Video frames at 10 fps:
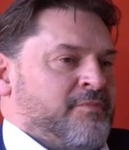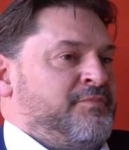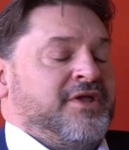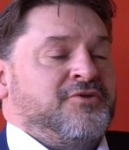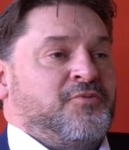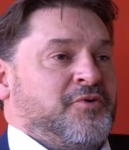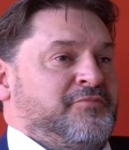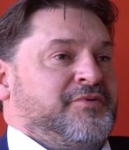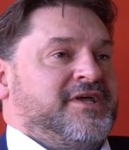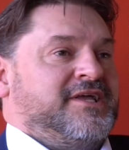opinion
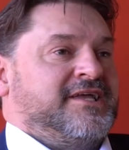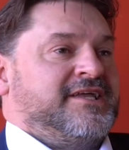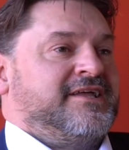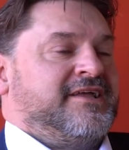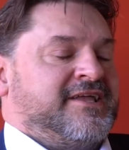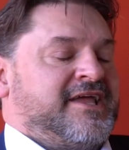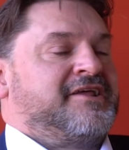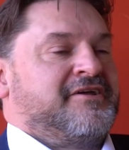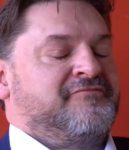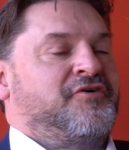would be
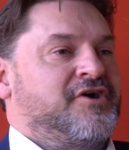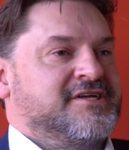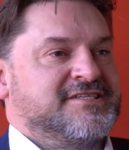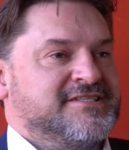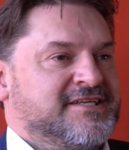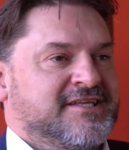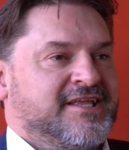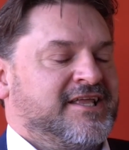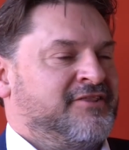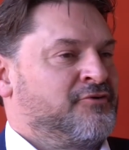getting advice,
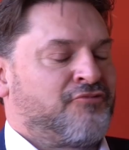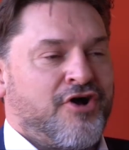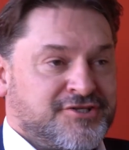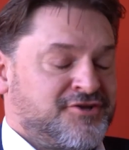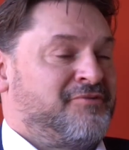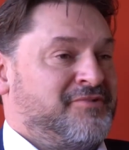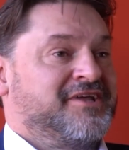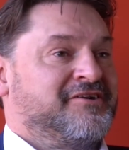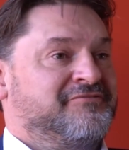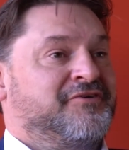the right time to
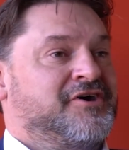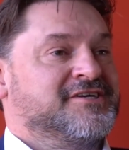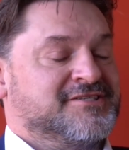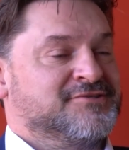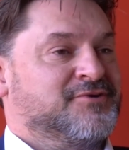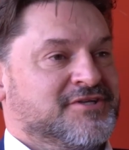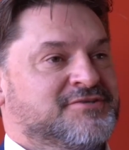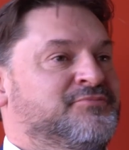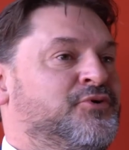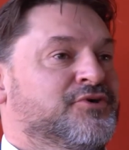get advice is when it's
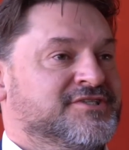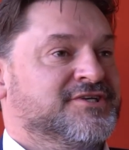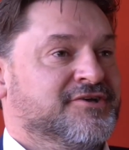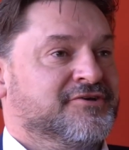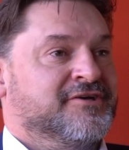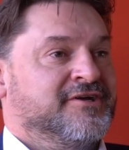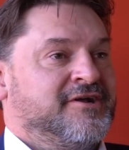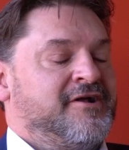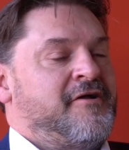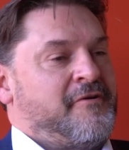important to you.
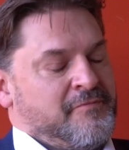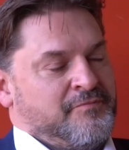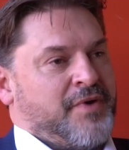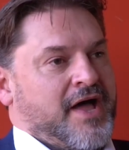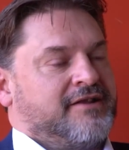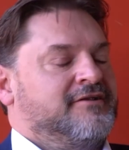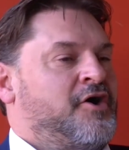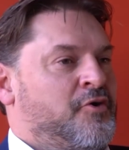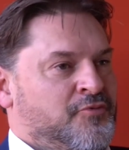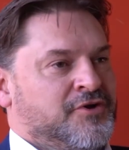But
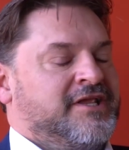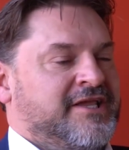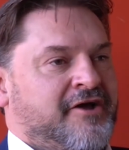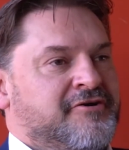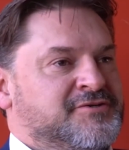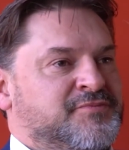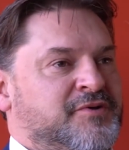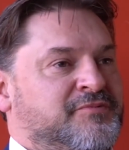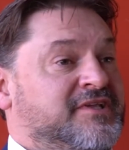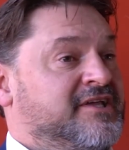I would encourage
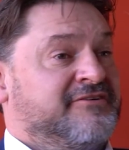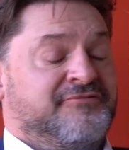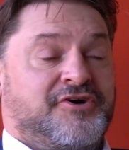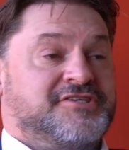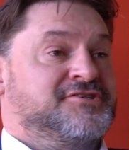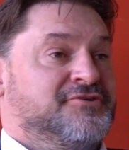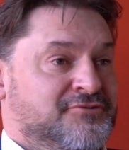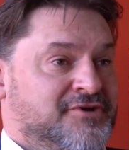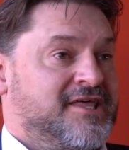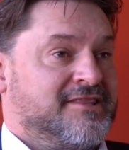people to get advice sooner
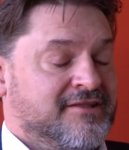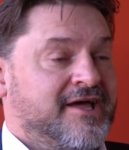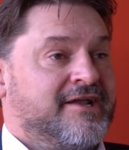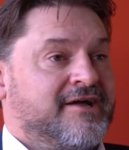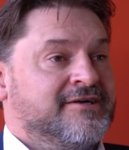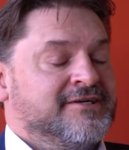rather than later.